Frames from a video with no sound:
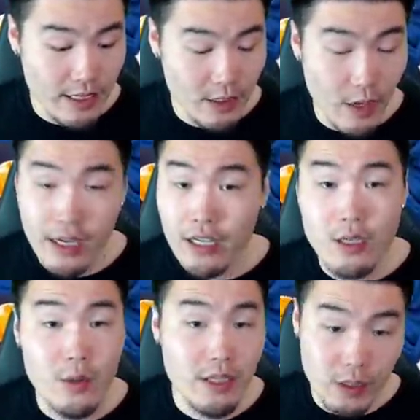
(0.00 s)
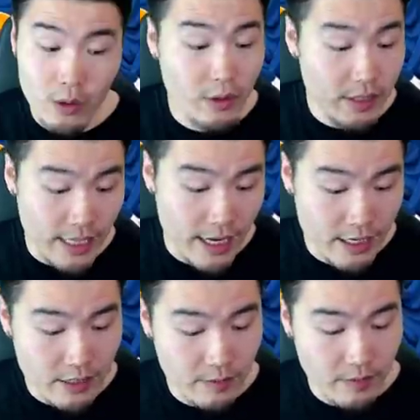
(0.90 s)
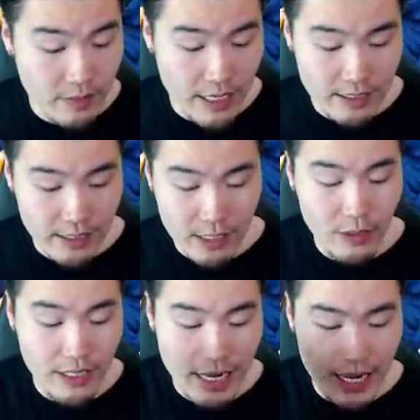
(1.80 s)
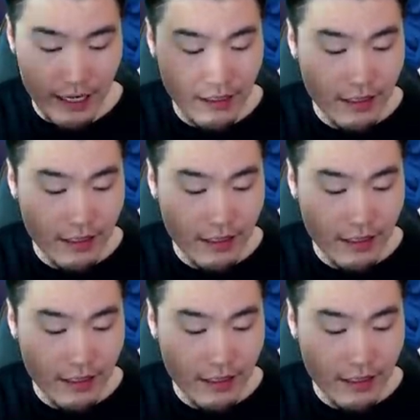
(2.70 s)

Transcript: So all you gotta do is go through the stage. It's literally a